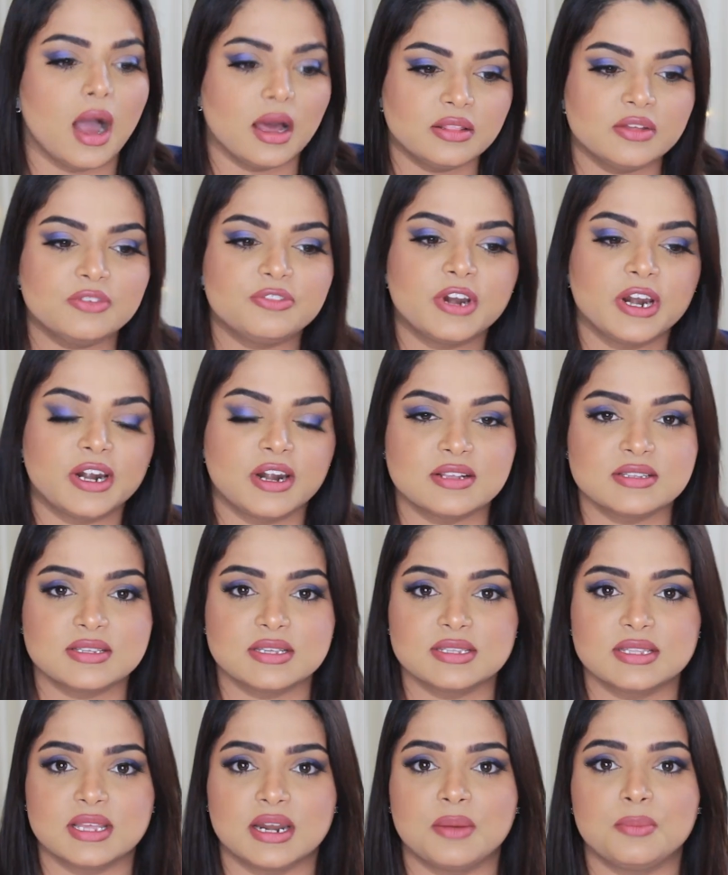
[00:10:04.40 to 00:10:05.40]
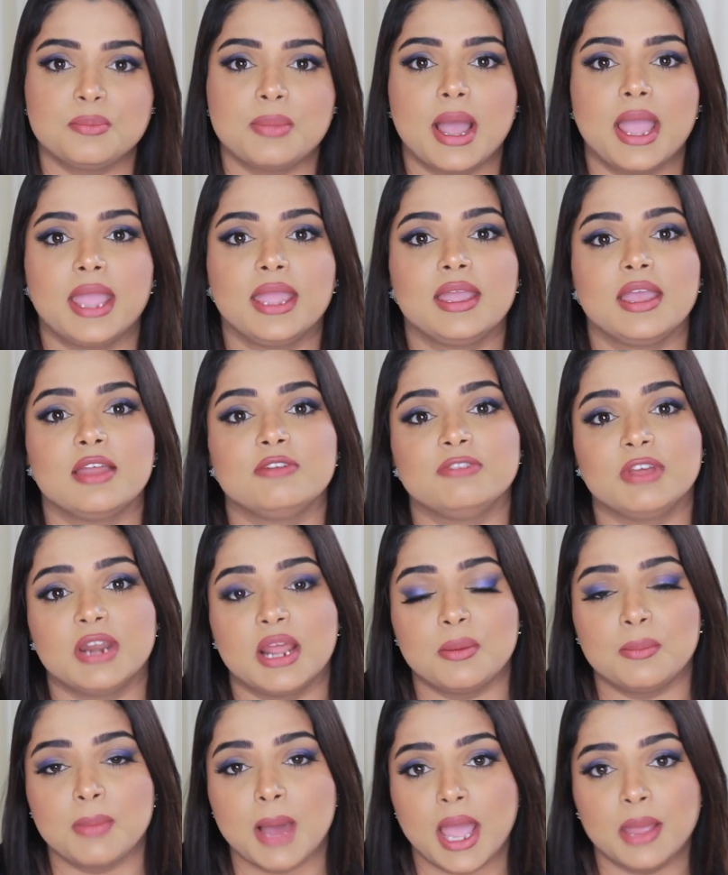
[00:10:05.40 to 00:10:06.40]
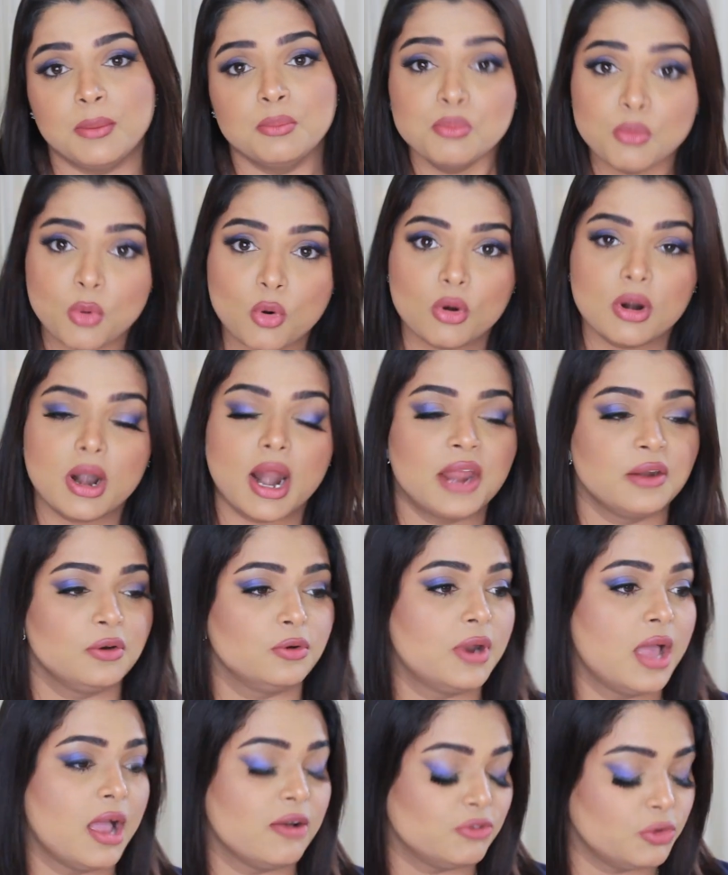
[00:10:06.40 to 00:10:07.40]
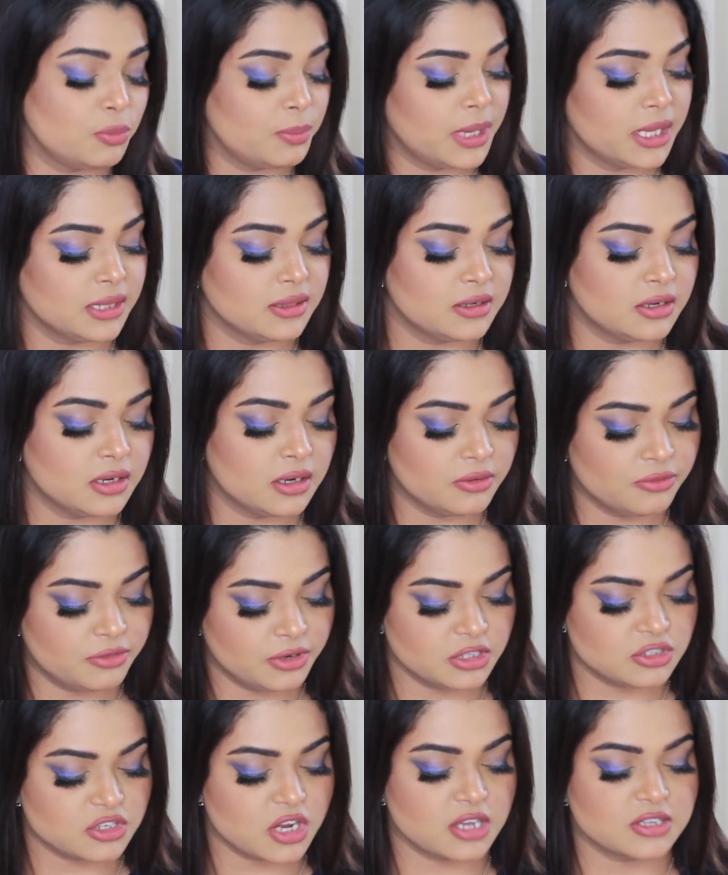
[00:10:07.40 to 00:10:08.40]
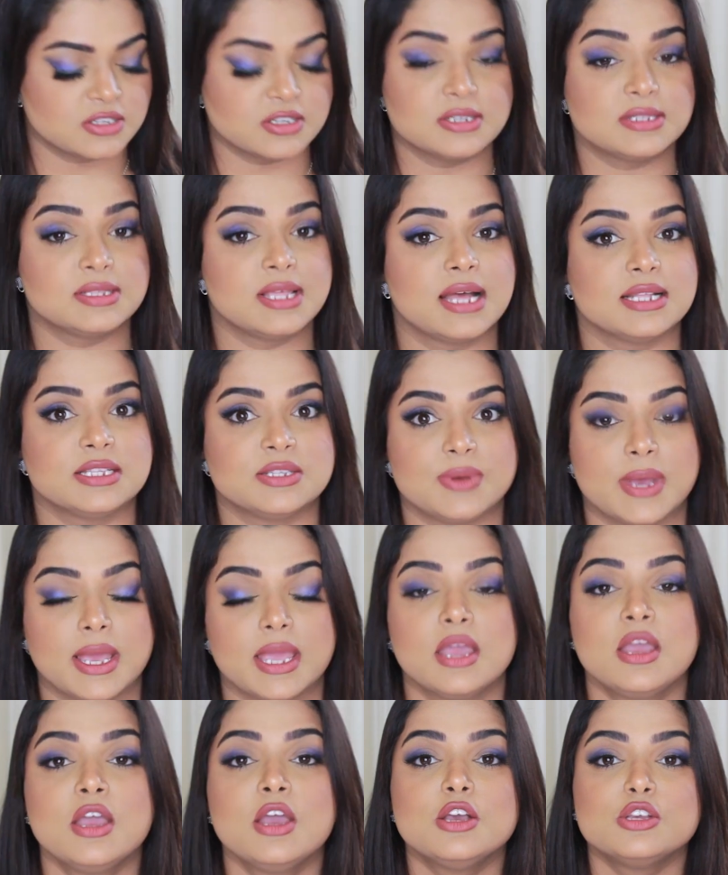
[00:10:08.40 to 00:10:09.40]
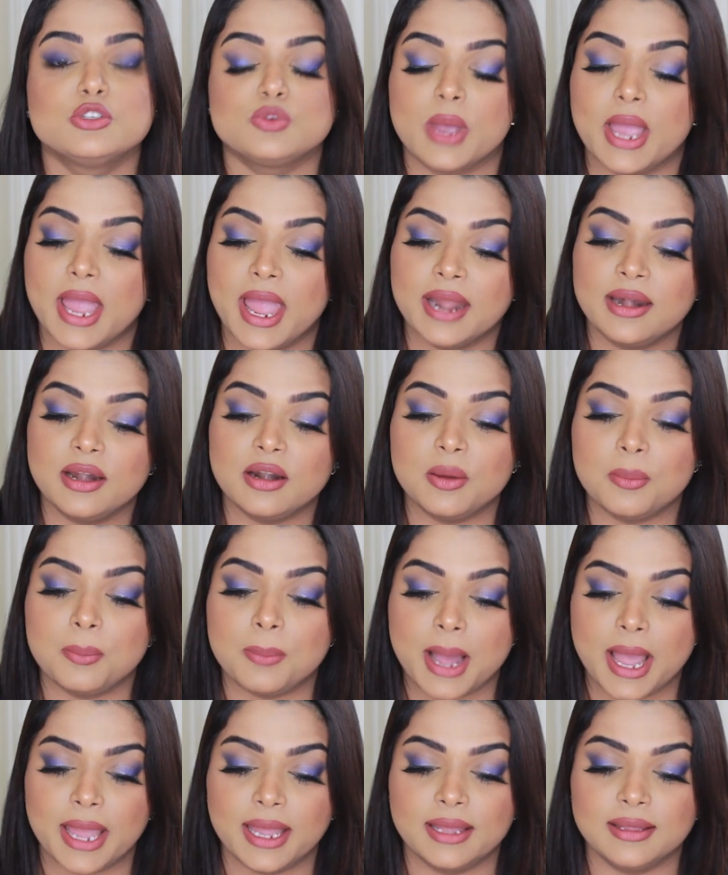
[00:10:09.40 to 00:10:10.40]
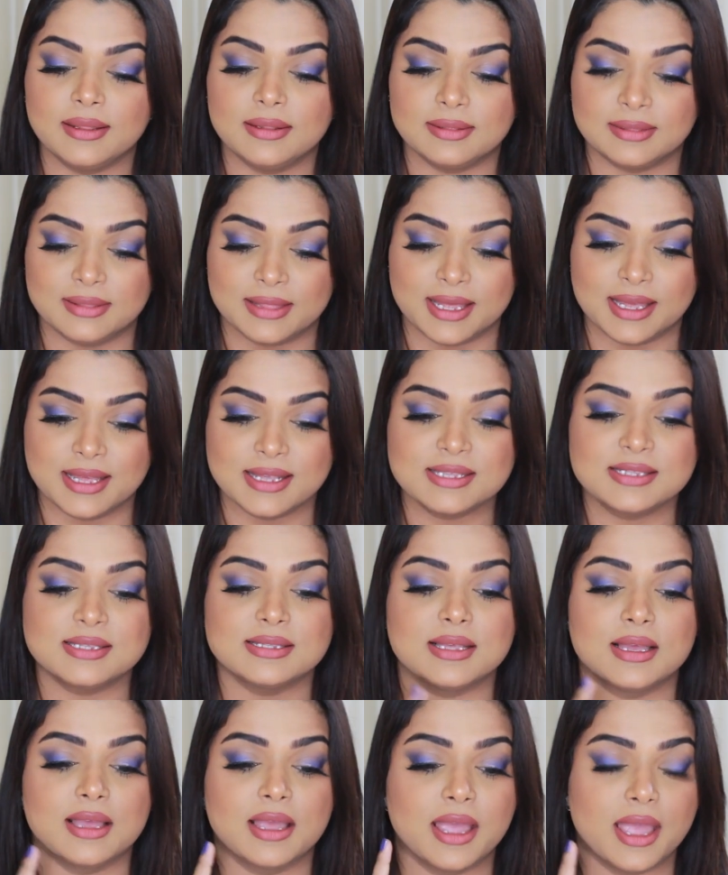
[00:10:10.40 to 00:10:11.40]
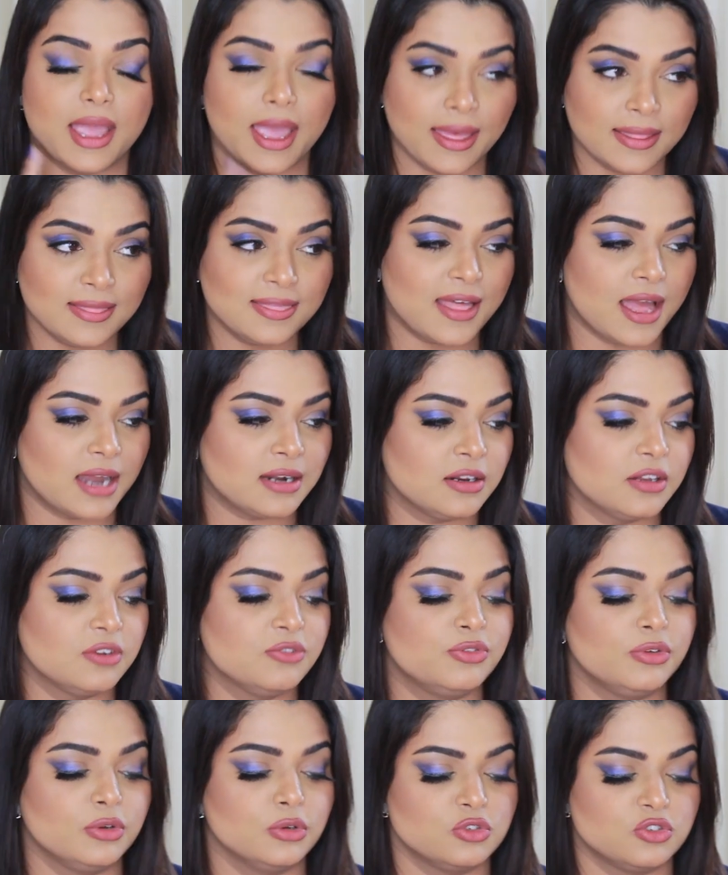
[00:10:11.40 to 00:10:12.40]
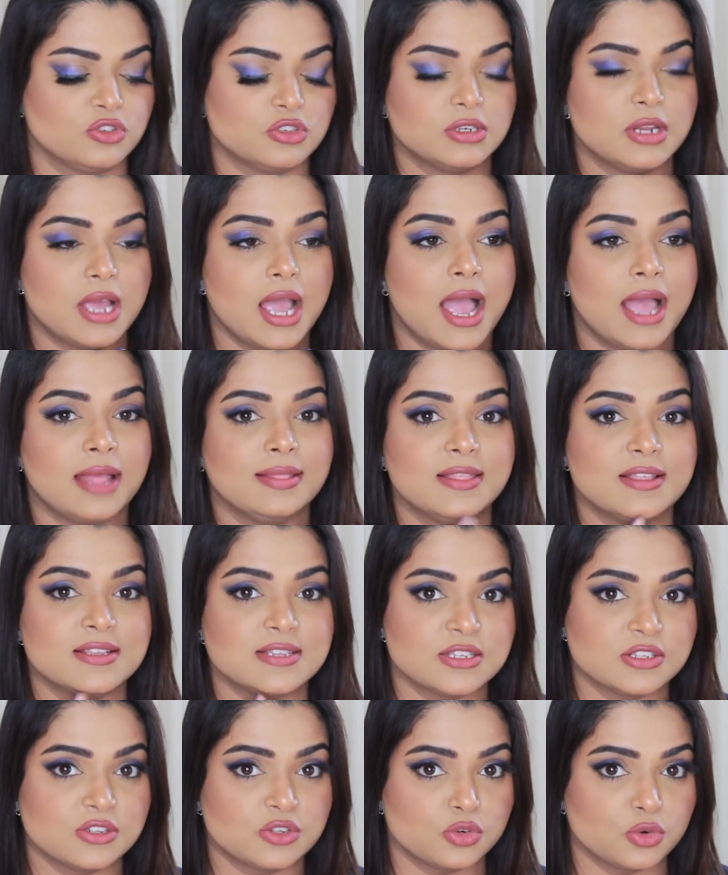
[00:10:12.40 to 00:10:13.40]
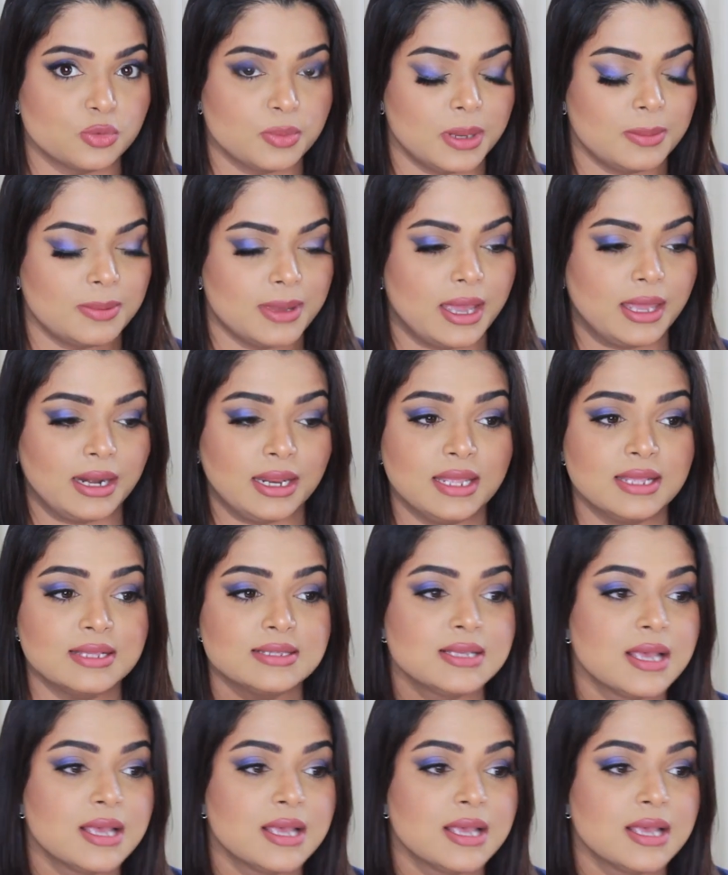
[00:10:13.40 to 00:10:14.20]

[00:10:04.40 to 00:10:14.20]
other fragrances that I'm buying, and when I buy more, I don't have to pay the delivery charges. That's why. So I ended up buying this in that confusion, and this is ruby berries.